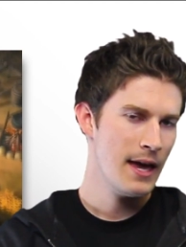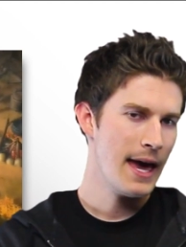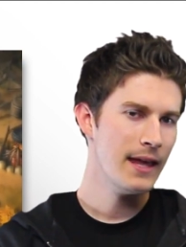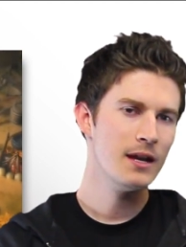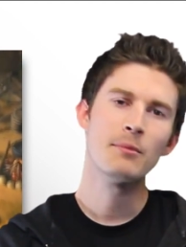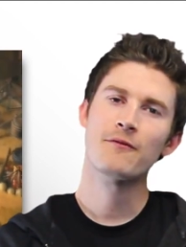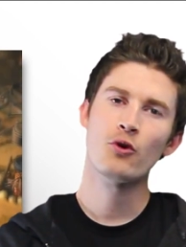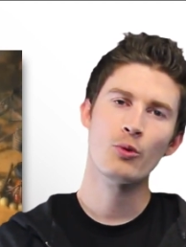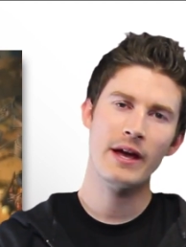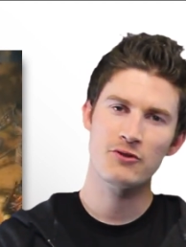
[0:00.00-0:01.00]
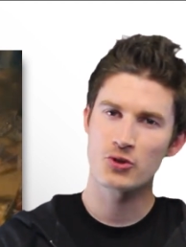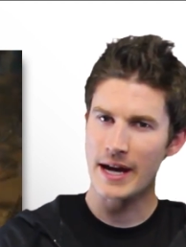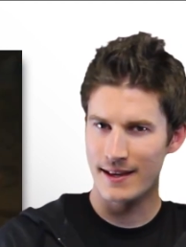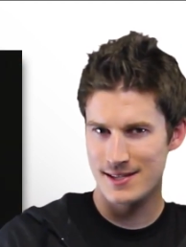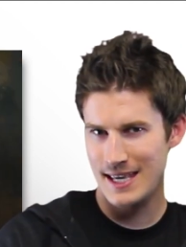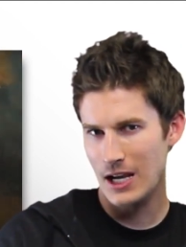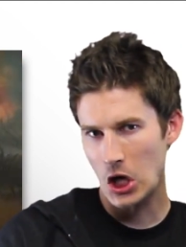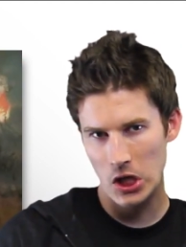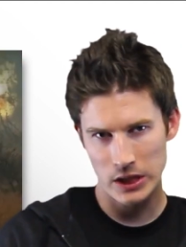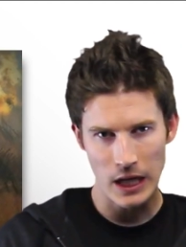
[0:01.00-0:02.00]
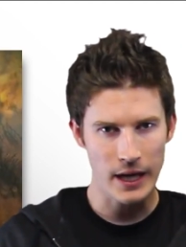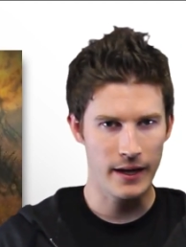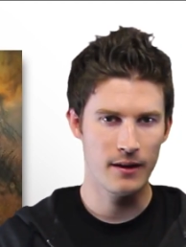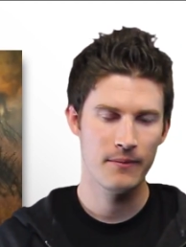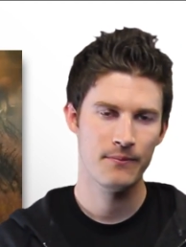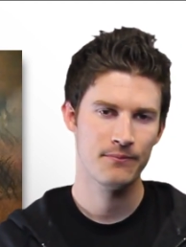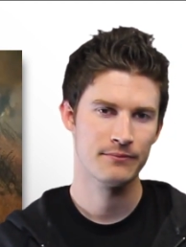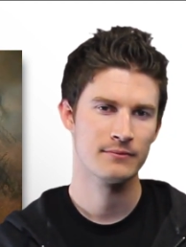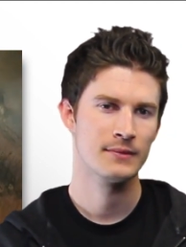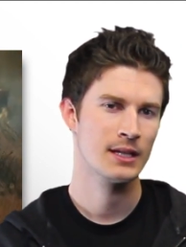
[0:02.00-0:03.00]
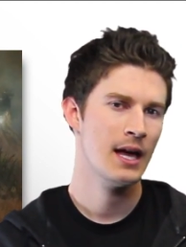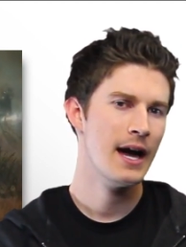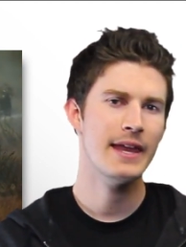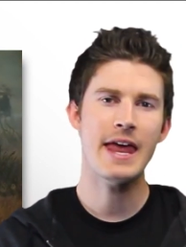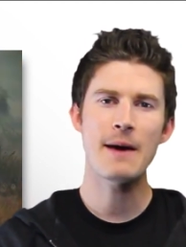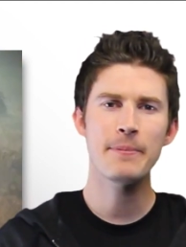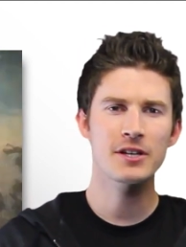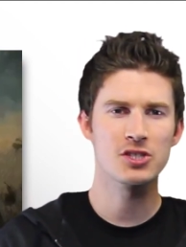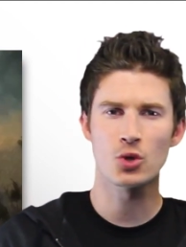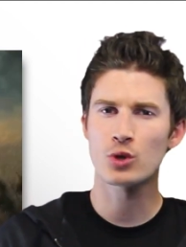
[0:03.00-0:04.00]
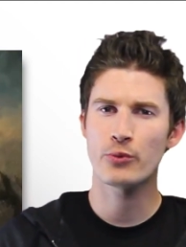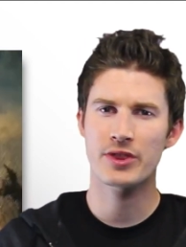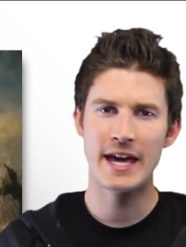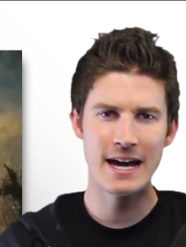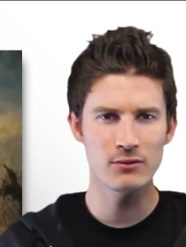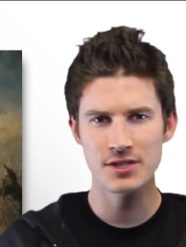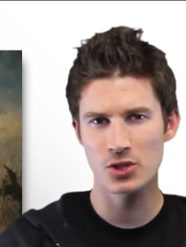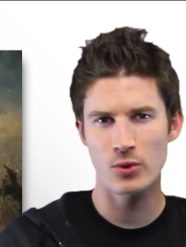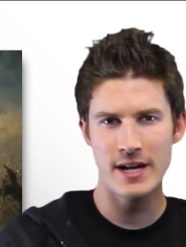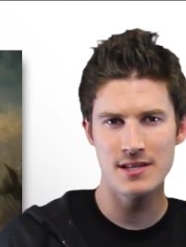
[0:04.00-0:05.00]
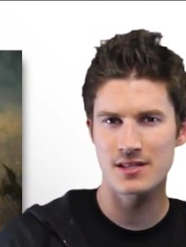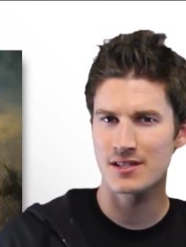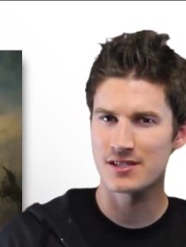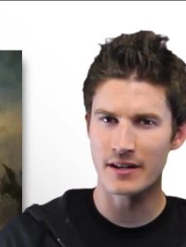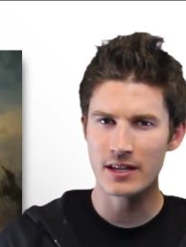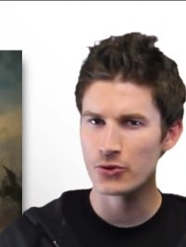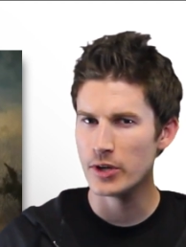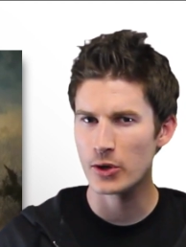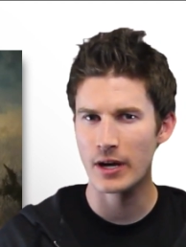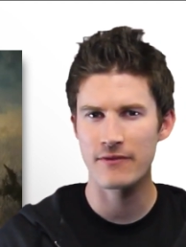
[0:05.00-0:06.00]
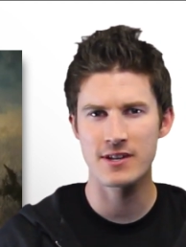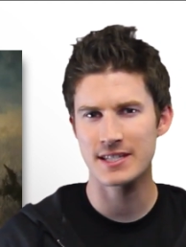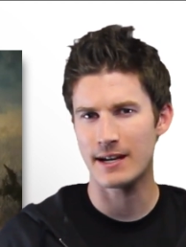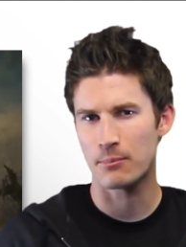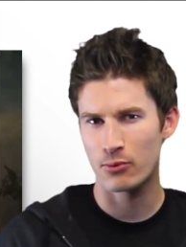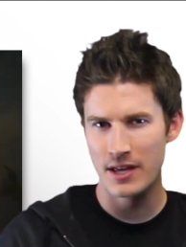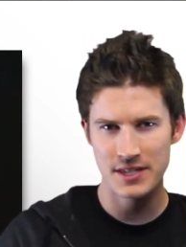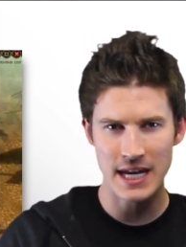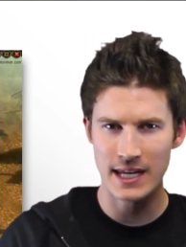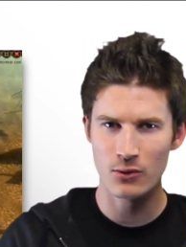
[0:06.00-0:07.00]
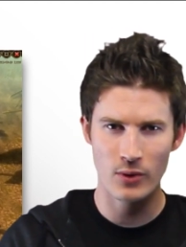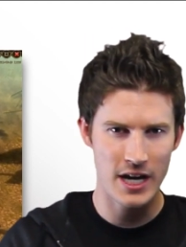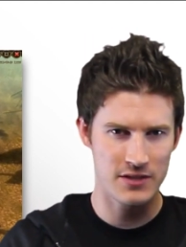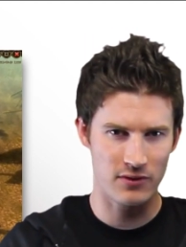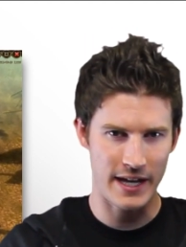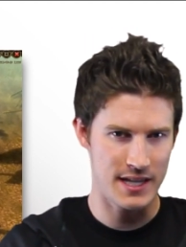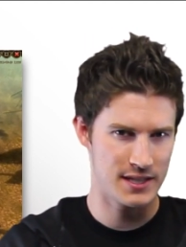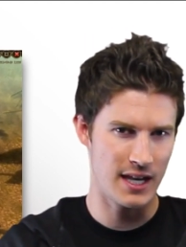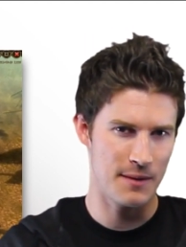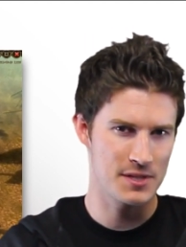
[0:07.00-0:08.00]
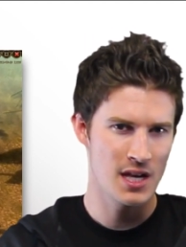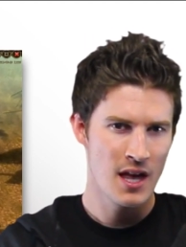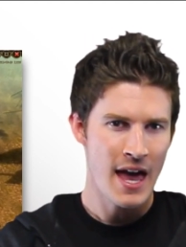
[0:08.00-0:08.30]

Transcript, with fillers: At number four, we have Drakensang Online. An epic story with countless quests, stunning 3D graphics, and a breathtaking range of landscapes.